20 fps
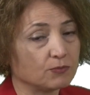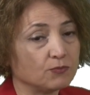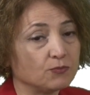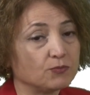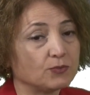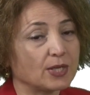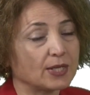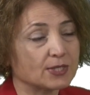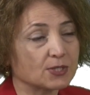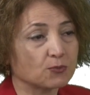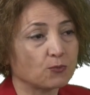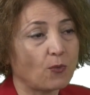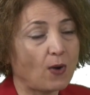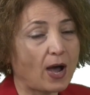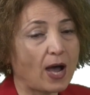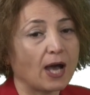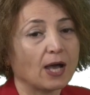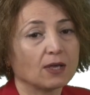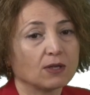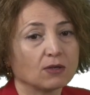that's
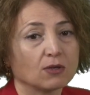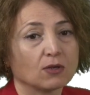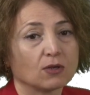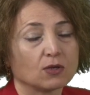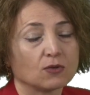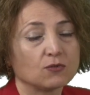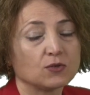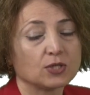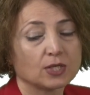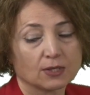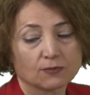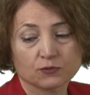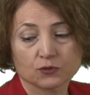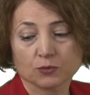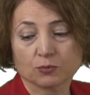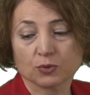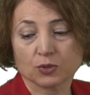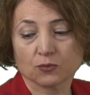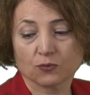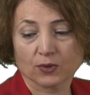why we have to be